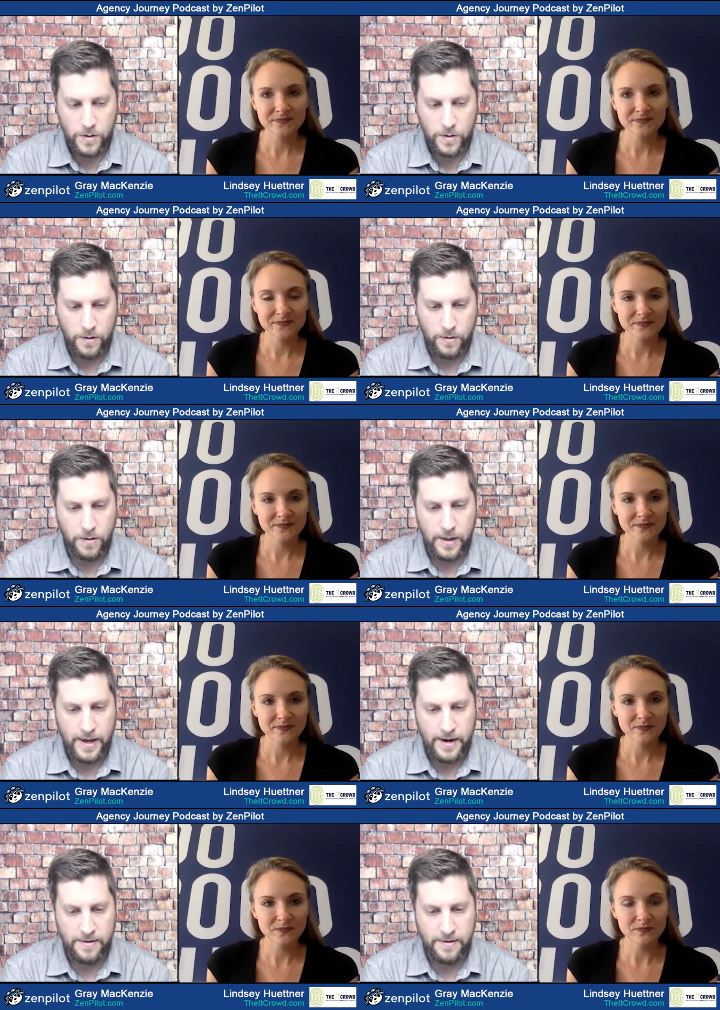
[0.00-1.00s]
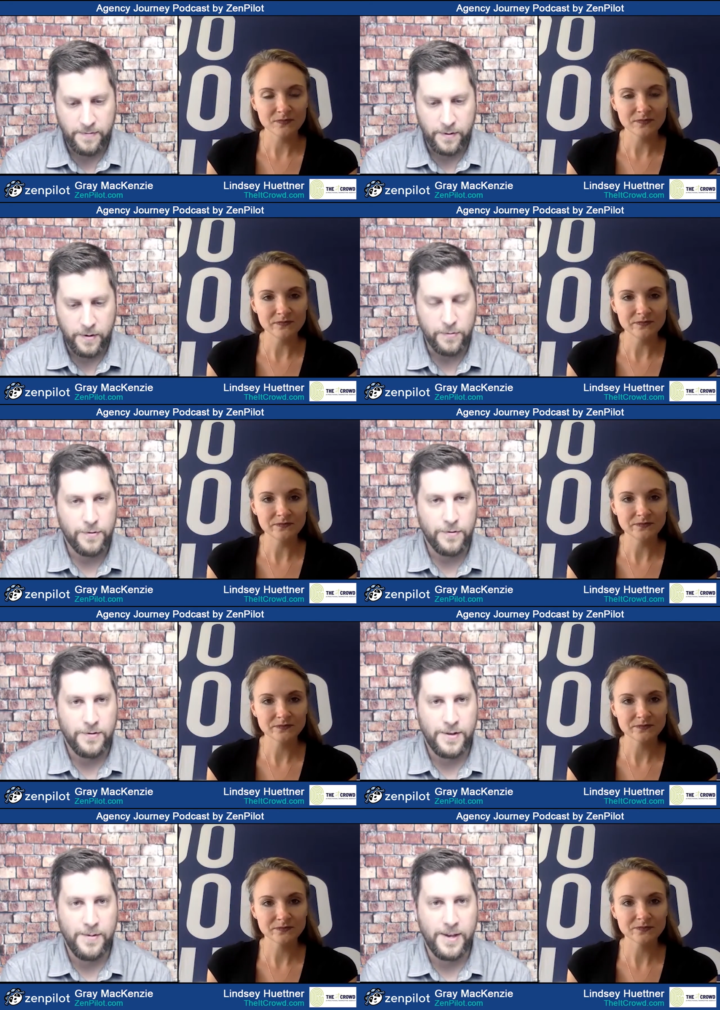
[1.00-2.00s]
Speaker 1: there are a lot of different
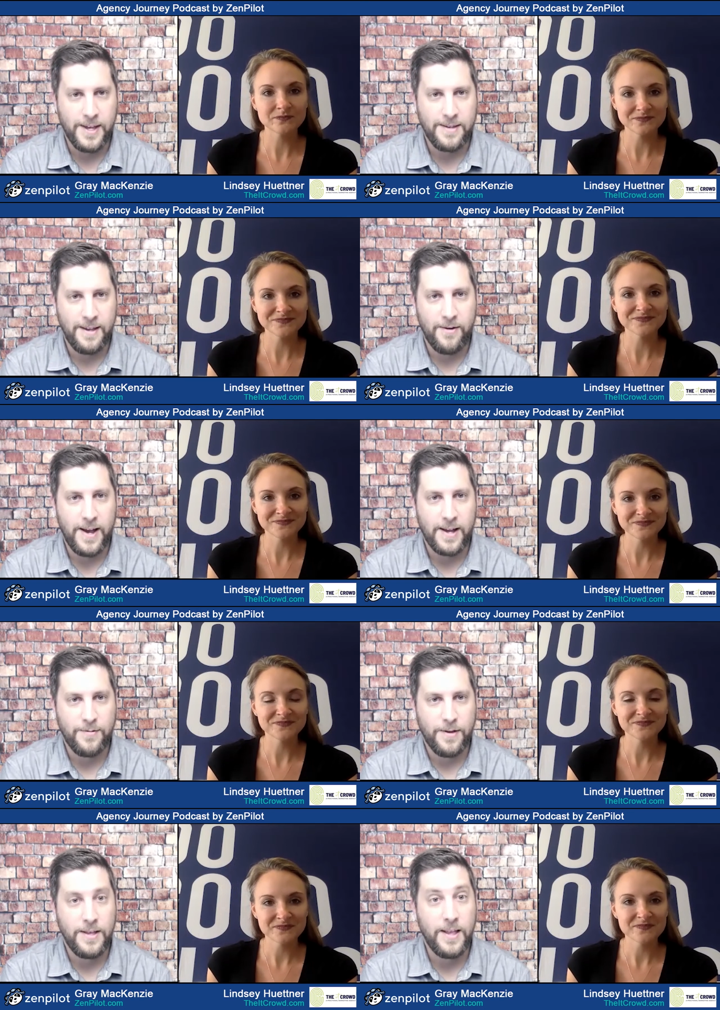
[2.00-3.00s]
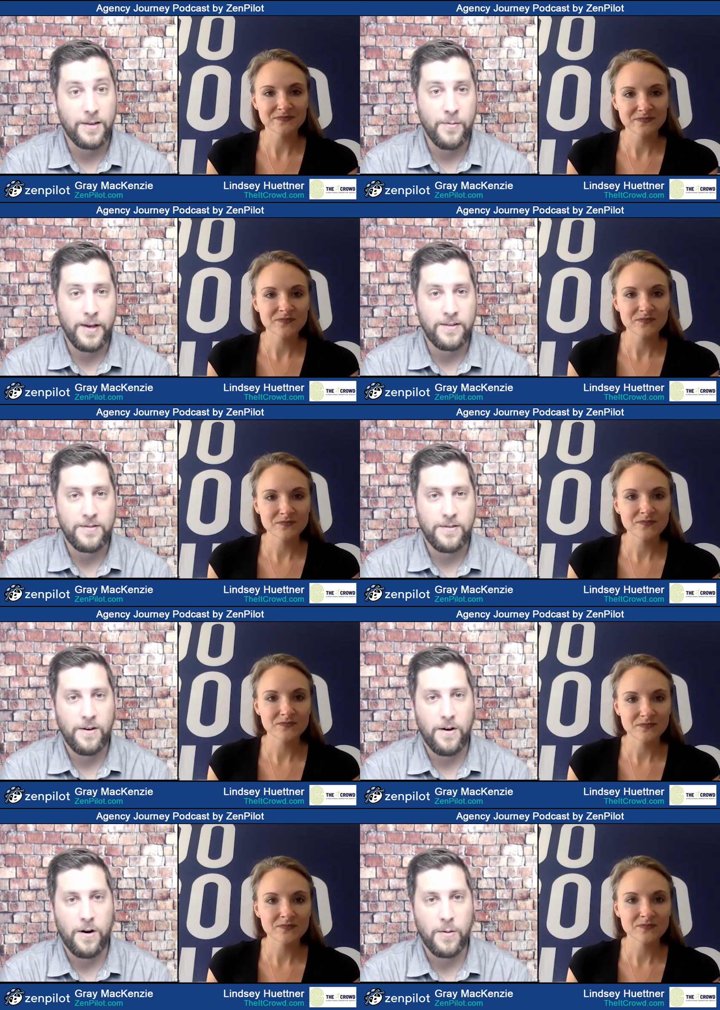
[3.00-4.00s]
cultures that we get to interact with. And that's what makes
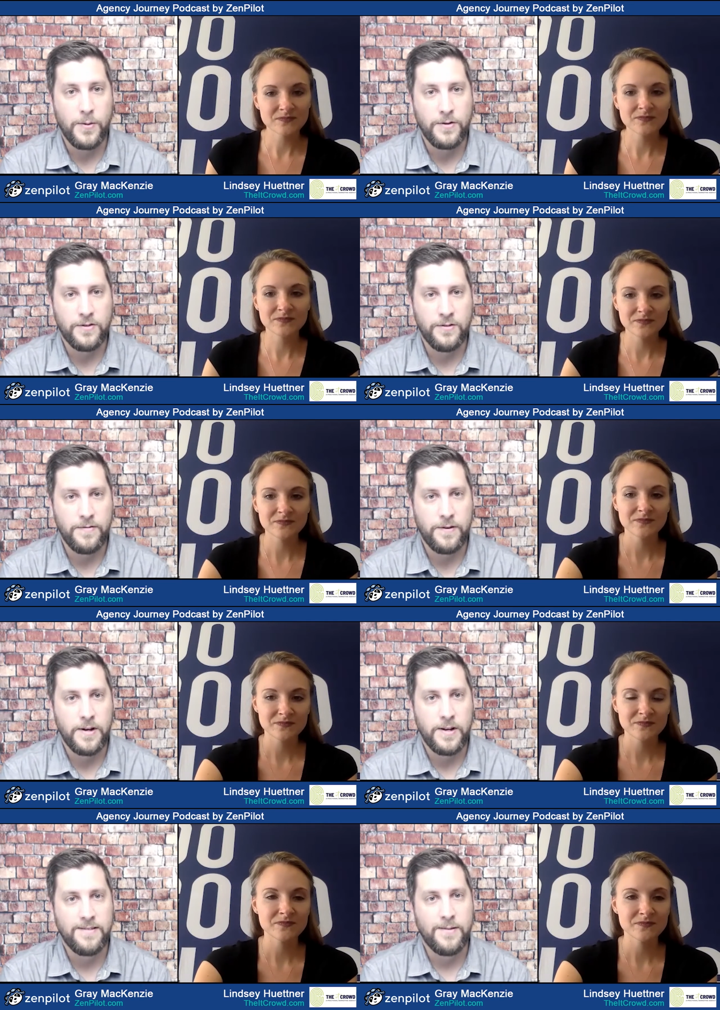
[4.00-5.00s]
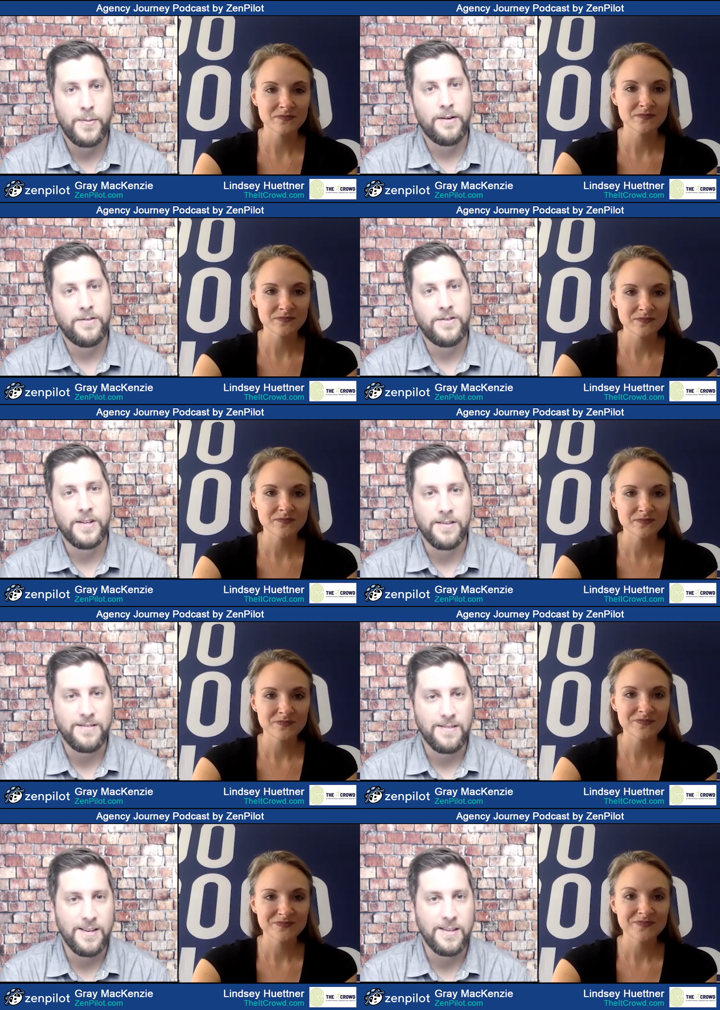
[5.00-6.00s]
our position fun at ZenPilot, is you get to
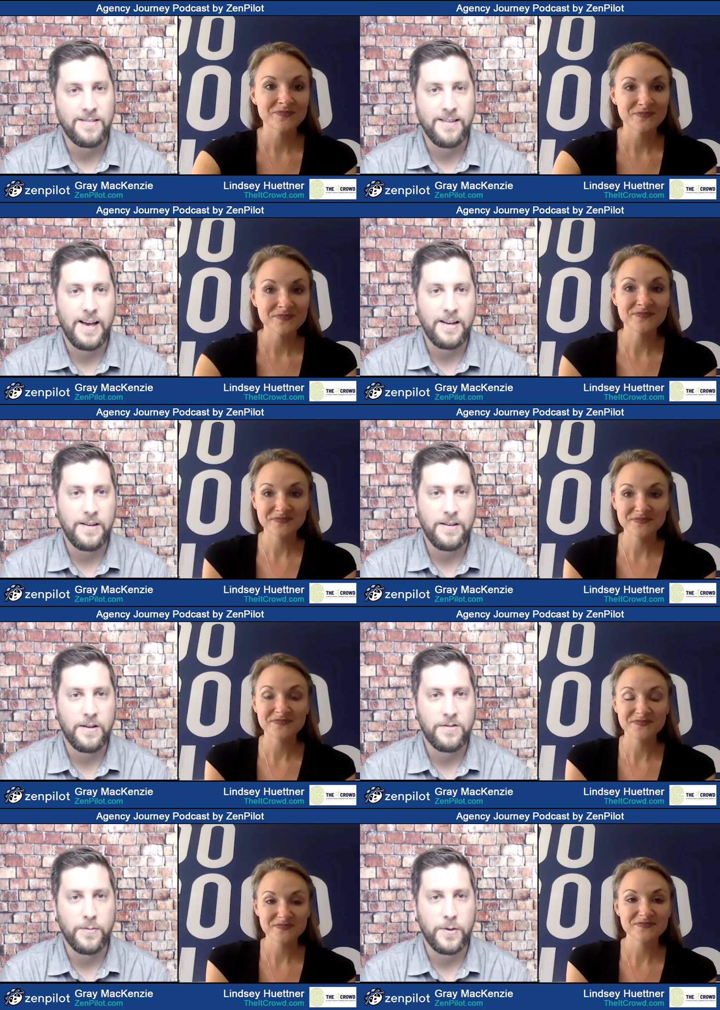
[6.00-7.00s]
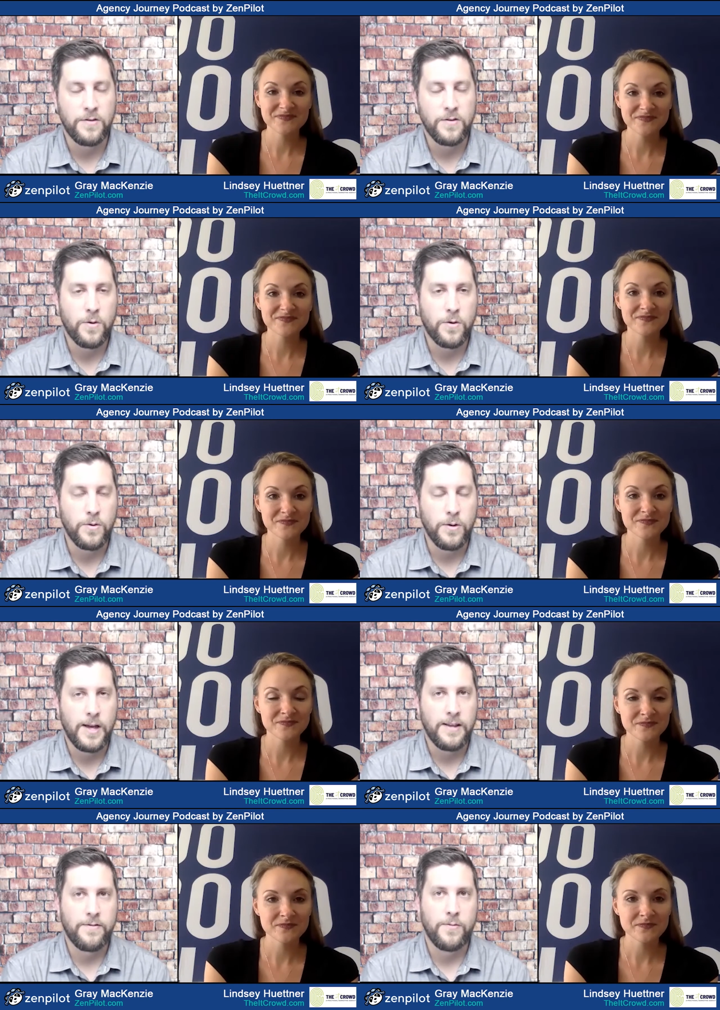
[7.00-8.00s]
see inside and touch something that's core to a
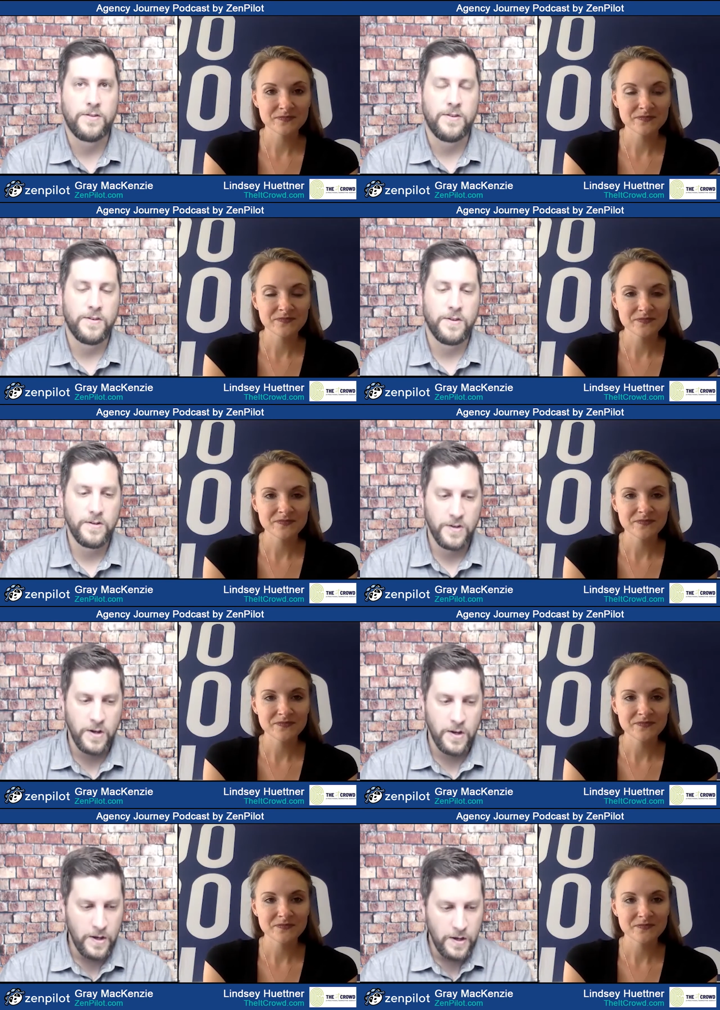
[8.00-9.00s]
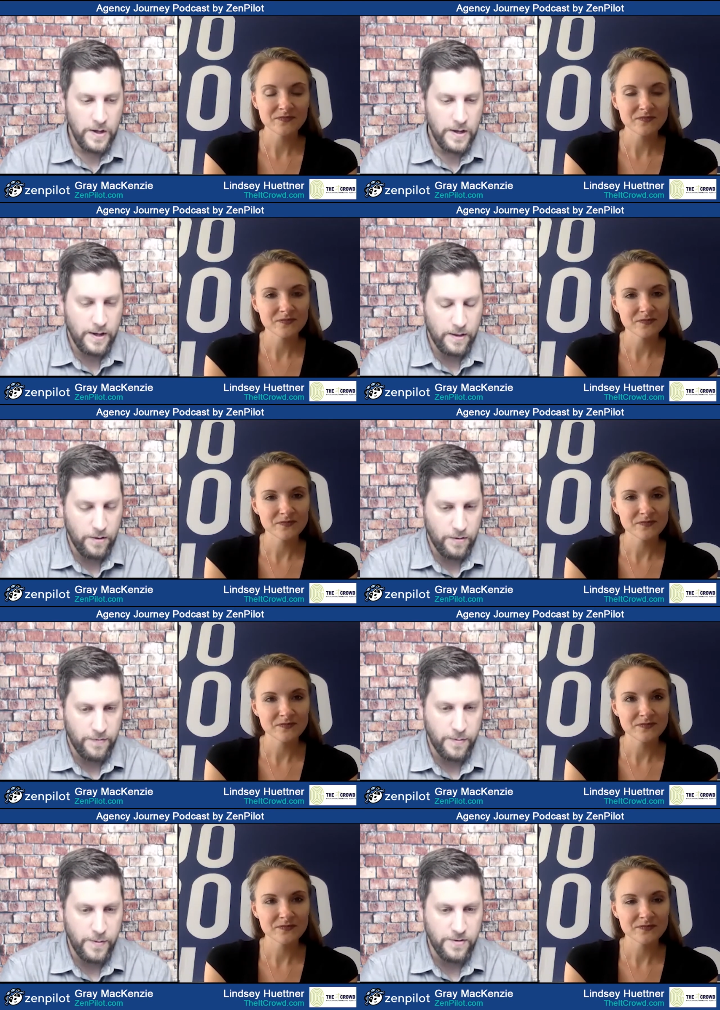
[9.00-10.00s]
lot of different businesses and learn
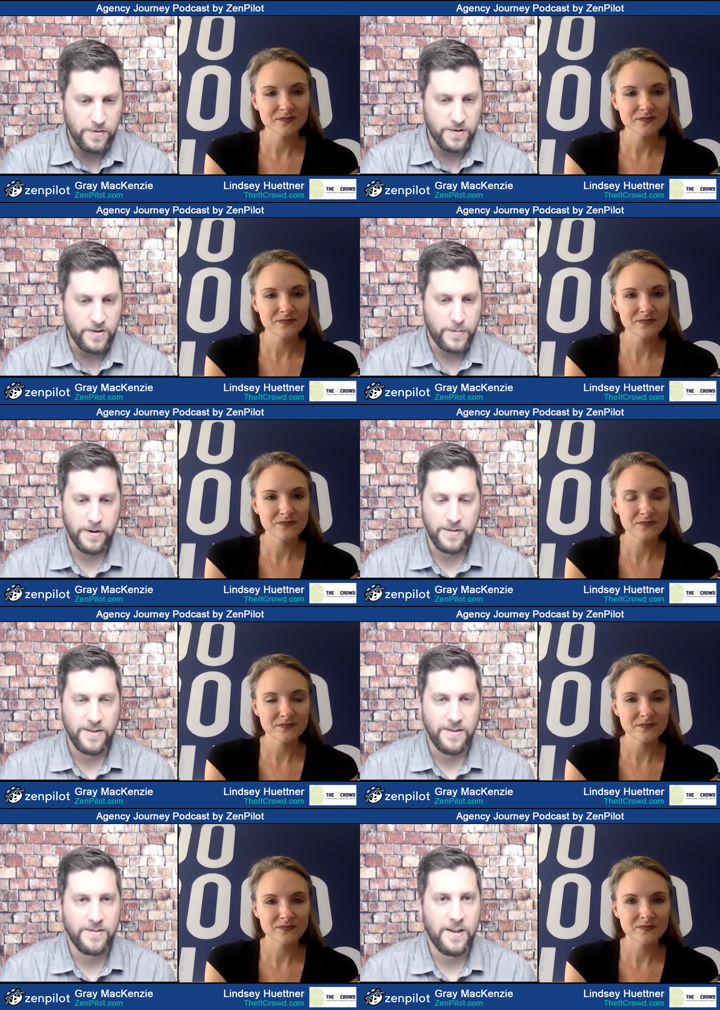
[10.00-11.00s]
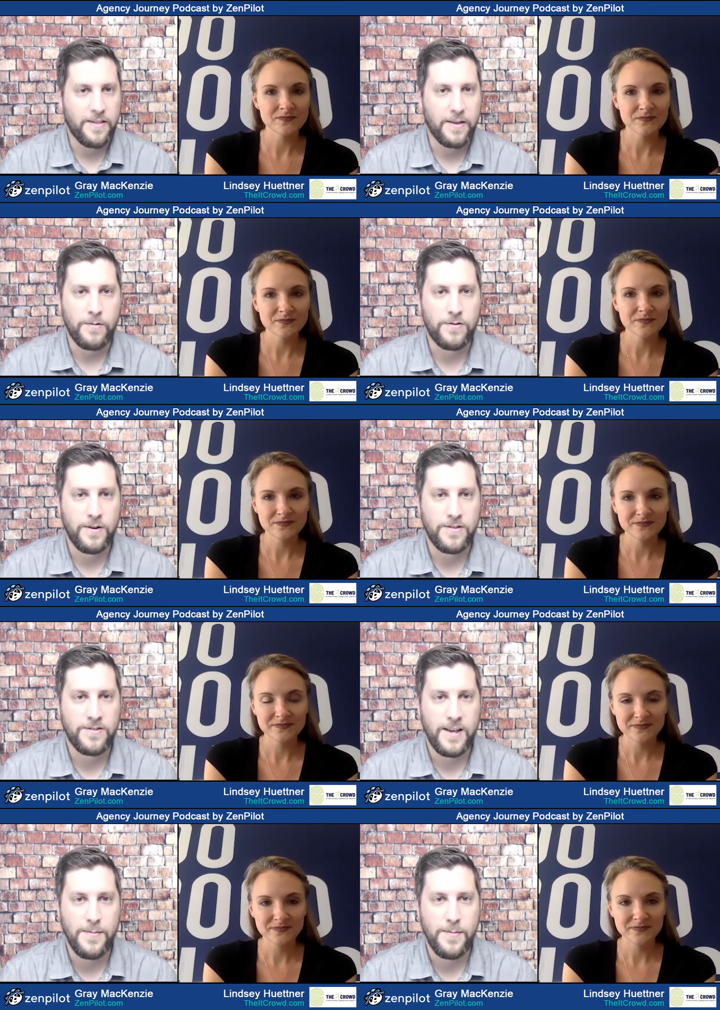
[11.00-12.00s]
from each of those experiences. And I think we share the same